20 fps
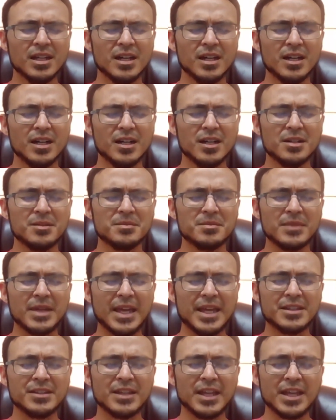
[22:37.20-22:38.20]
um,
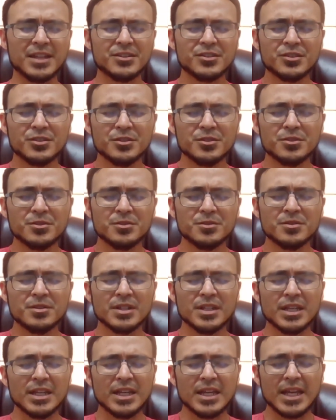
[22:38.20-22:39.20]
and and to
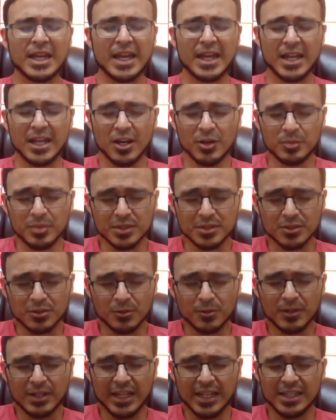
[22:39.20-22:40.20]
and help us,
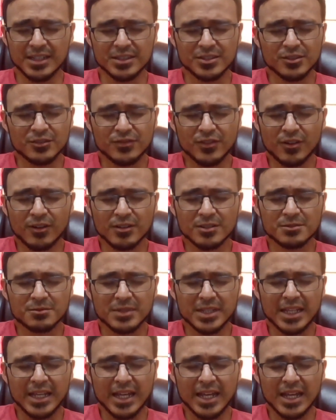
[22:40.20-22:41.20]
Lord, insofar as
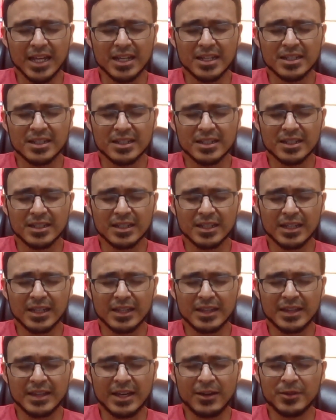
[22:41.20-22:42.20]
we can, uh,
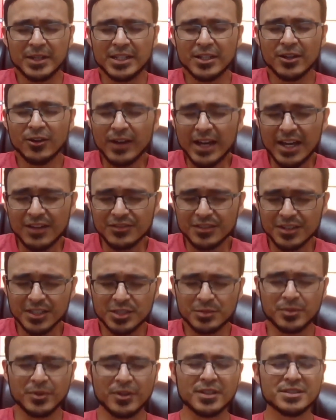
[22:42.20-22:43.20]
that we don't have to
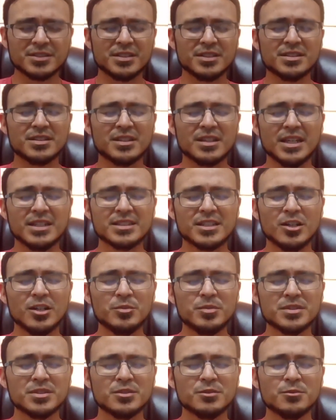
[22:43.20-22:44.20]
experience these things.
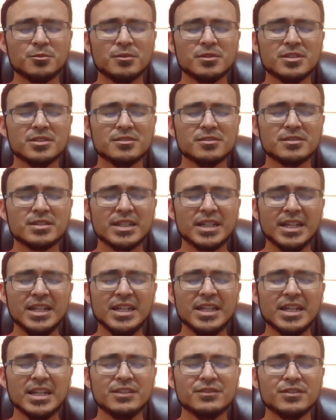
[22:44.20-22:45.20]
Help us to wield
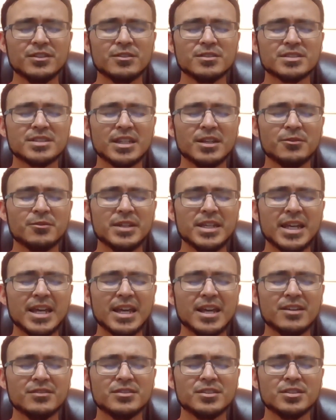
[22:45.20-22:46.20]
any influence that we
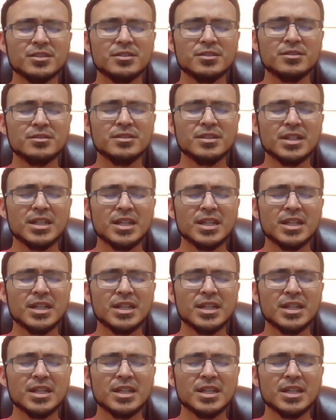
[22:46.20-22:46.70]
have to